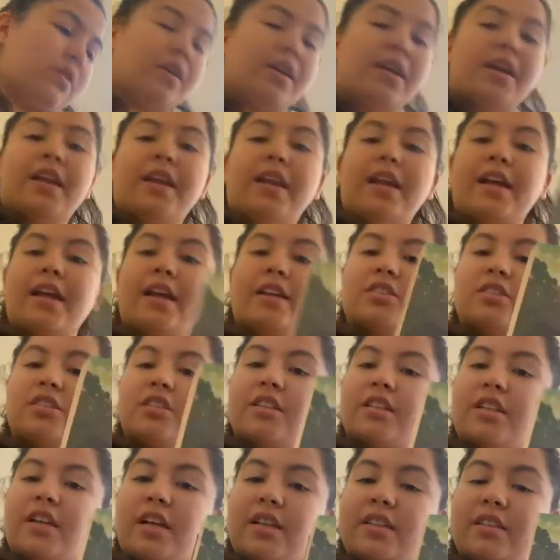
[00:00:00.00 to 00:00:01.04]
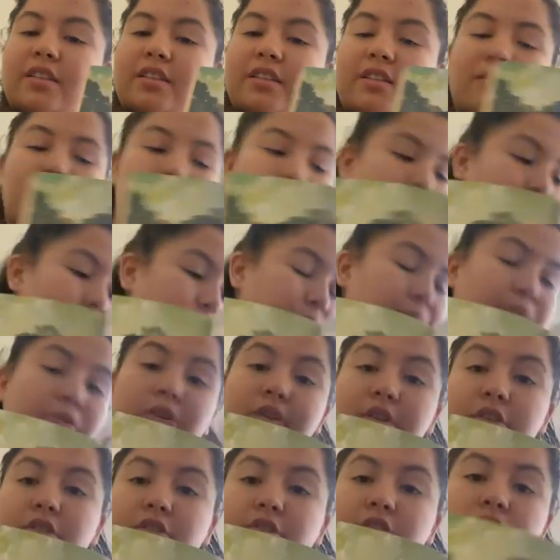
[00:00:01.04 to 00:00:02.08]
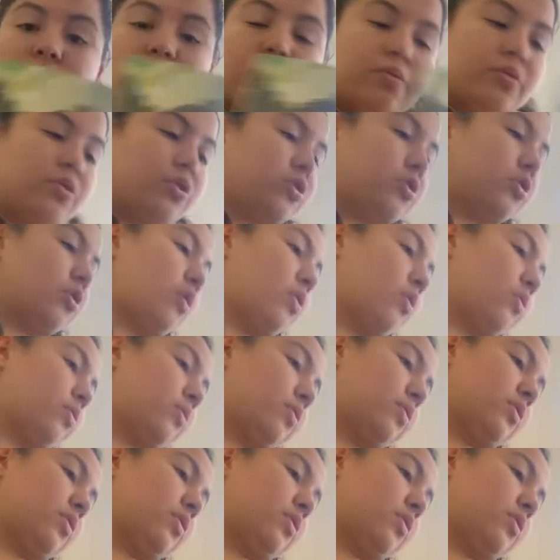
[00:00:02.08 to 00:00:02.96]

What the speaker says: And I actually got the book too, so